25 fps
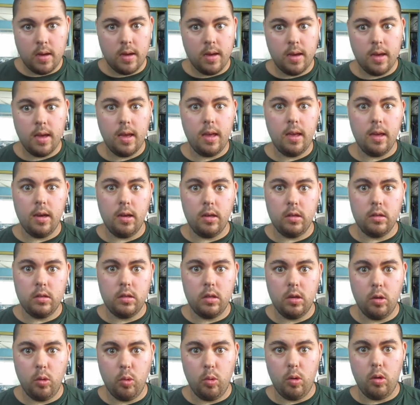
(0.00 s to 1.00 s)
Hey y'all,
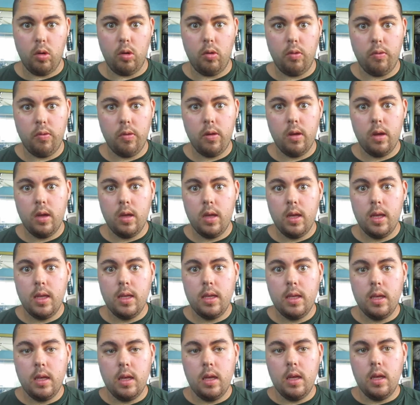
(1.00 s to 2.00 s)
Joe Wolf.
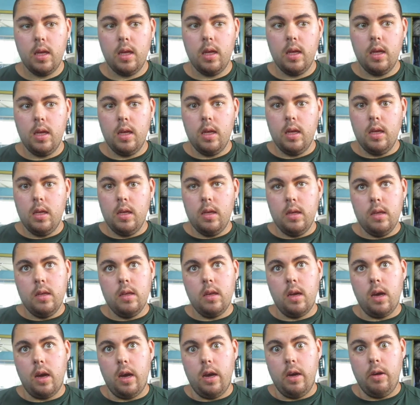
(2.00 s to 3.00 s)

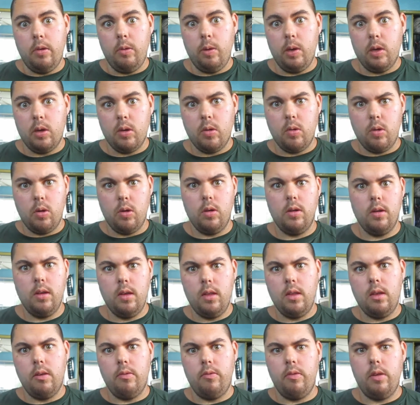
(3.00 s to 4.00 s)
I
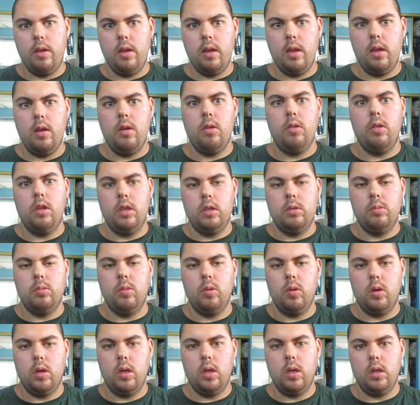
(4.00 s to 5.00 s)
recorded a video this
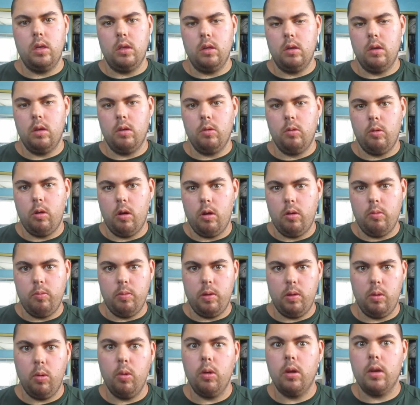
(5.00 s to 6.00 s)
morning of me
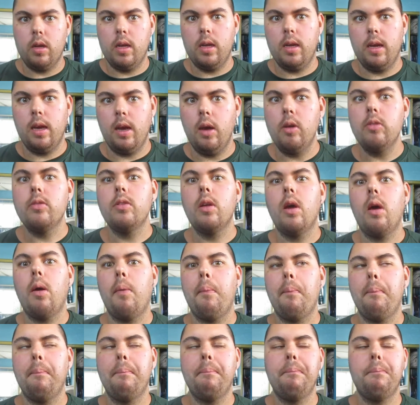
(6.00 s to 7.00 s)
working out,
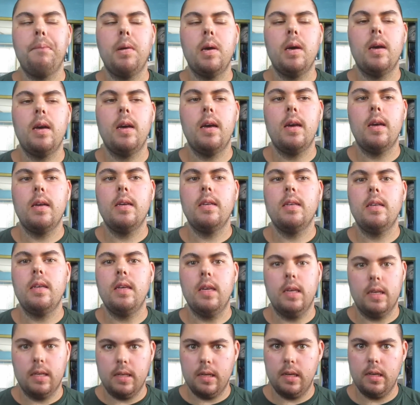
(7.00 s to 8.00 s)
but
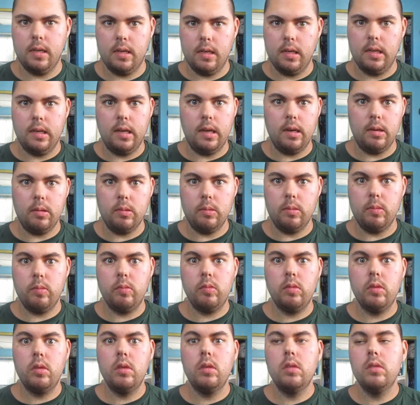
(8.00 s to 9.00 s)
it cut it out.
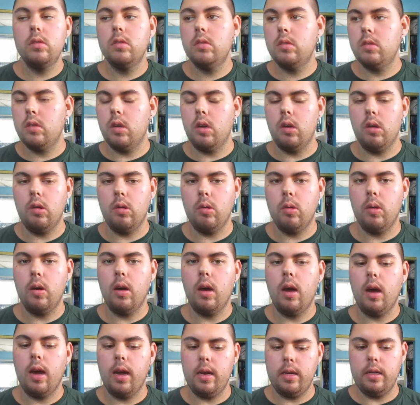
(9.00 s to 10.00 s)
So
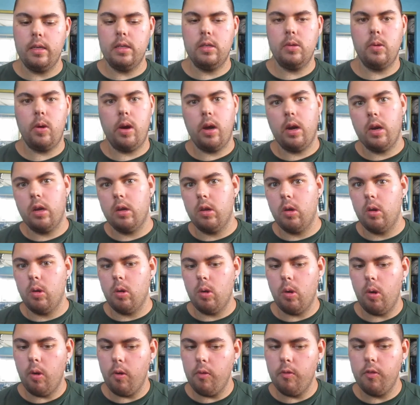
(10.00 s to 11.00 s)
I just want to go
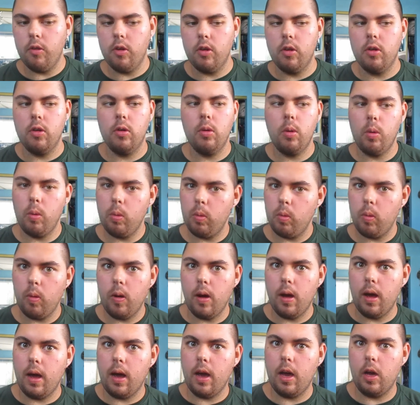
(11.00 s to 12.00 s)
over
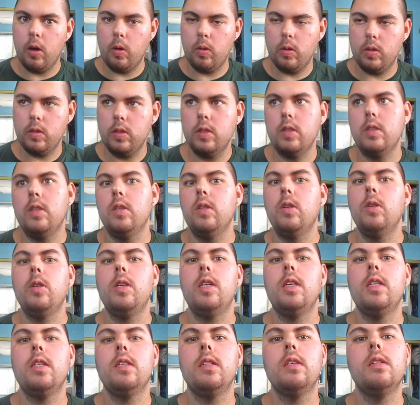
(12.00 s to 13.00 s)
what I was
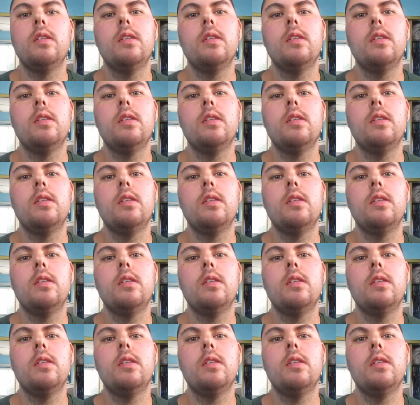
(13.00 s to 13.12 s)
doing.